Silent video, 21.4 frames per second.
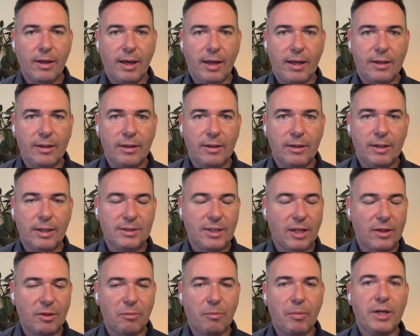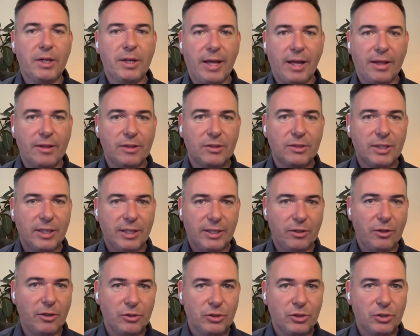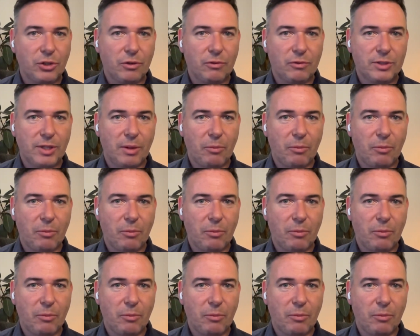And there's nothing better now than seeing it on a shelf